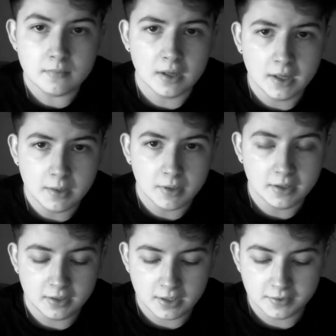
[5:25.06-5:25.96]
Anyway,
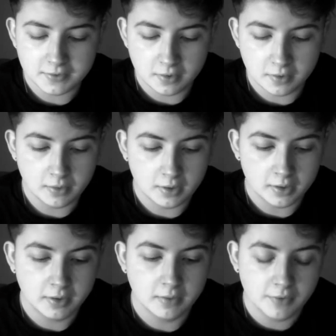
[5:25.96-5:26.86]
yeah, so
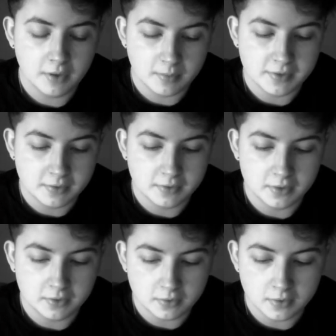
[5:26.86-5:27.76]
I referred myself to
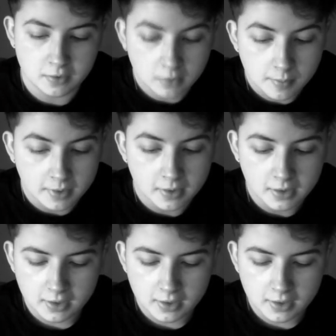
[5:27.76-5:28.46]
Dr. Lorimer,